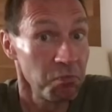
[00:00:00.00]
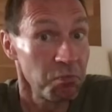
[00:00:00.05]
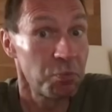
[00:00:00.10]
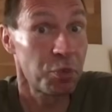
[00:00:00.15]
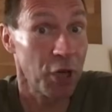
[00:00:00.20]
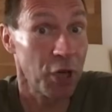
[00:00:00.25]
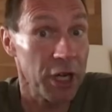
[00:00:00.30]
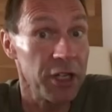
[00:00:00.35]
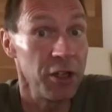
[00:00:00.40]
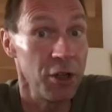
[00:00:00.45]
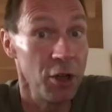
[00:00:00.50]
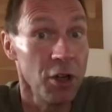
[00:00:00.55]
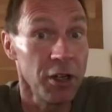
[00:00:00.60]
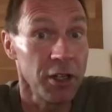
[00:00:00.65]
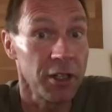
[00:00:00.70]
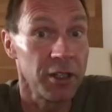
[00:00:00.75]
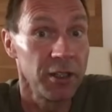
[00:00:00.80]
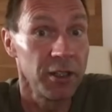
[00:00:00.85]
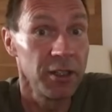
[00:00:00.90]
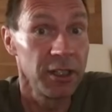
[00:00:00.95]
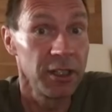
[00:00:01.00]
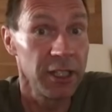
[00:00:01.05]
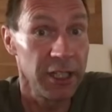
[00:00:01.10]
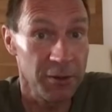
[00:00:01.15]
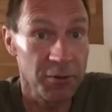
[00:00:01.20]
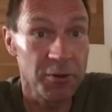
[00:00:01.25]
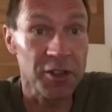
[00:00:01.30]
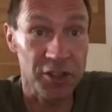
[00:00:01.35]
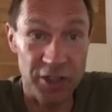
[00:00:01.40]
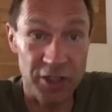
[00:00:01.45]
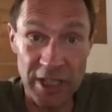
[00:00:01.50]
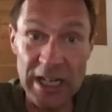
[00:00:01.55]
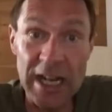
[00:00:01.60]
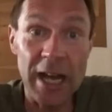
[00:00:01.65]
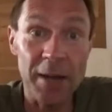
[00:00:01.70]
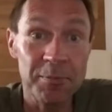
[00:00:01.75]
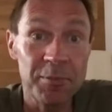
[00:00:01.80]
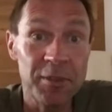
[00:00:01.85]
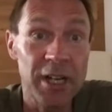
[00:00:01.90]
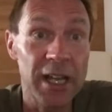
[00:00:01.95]
pretty good. He was still
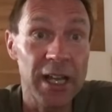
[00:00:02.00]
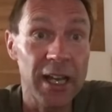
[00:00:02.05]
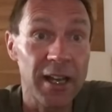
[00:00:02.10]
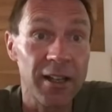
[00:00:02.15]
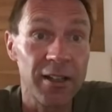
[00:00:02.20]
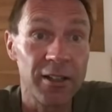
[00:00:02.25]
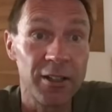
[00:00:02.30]
up there.